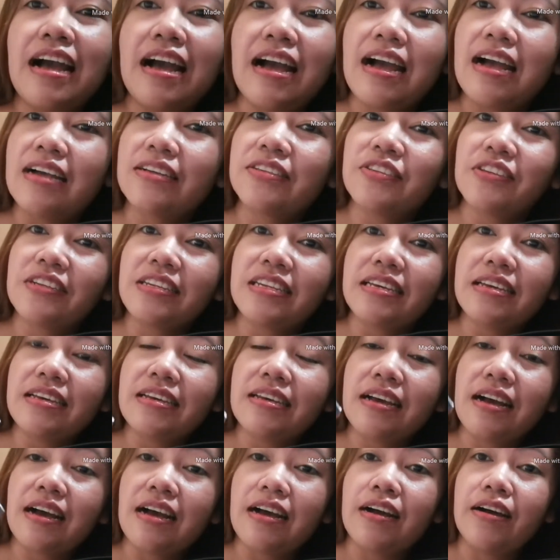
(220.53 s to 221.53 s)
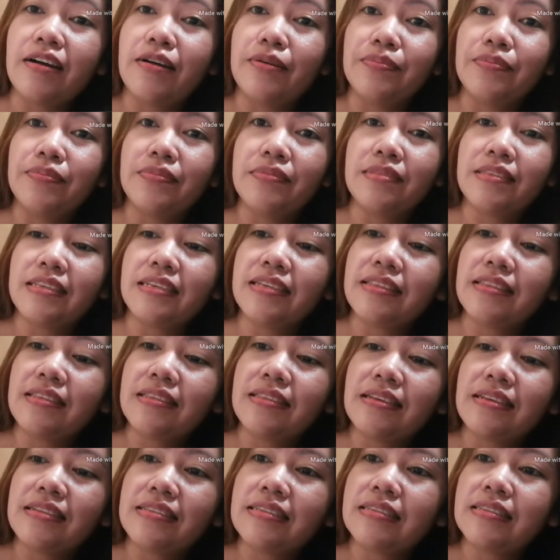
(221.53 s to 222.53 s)
Actually,
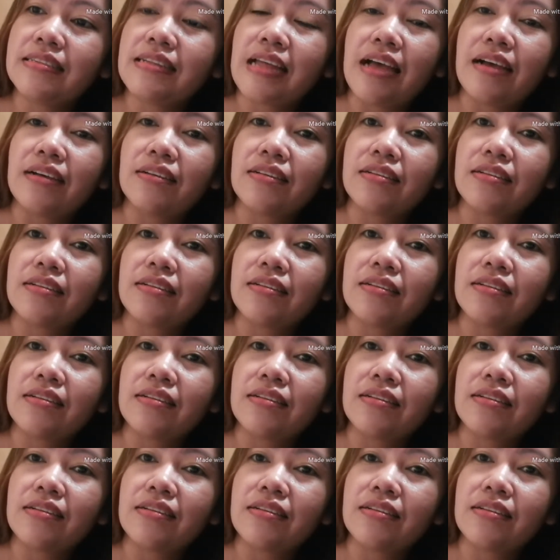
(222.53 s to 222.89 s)
this is